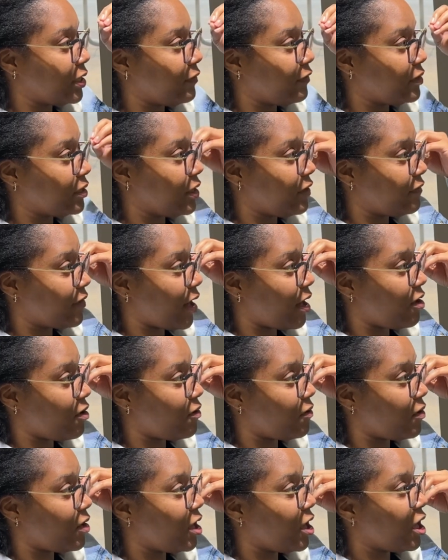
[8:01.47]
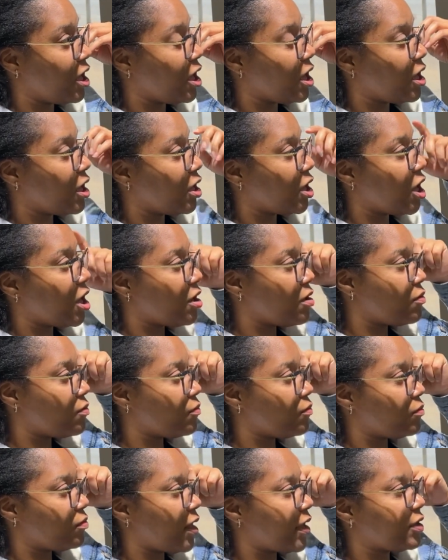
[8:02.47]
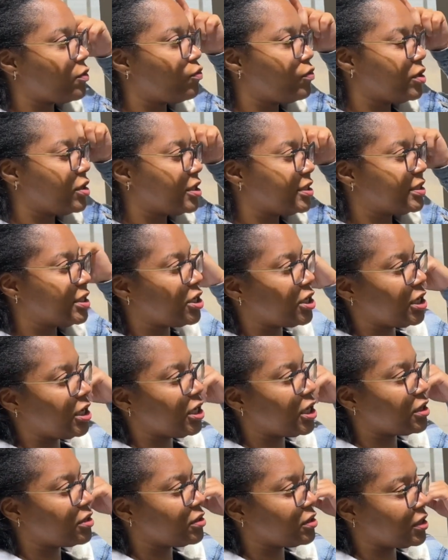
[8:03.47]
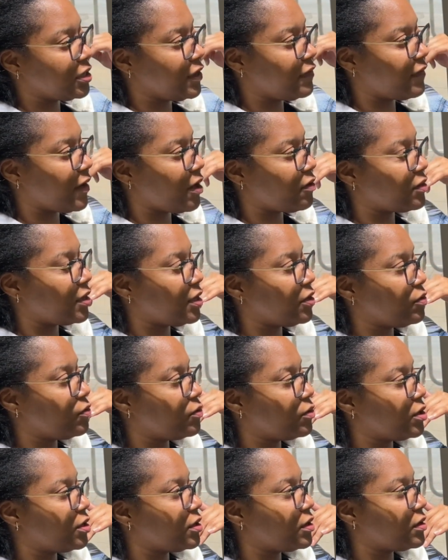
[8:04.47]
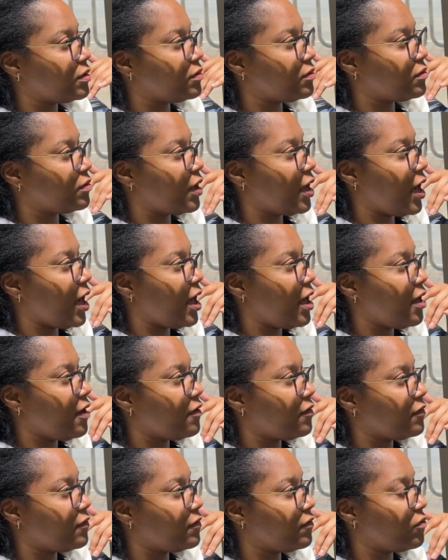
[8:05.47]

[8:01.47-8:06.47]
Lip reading: leave out, like is there any other leave out that you would have?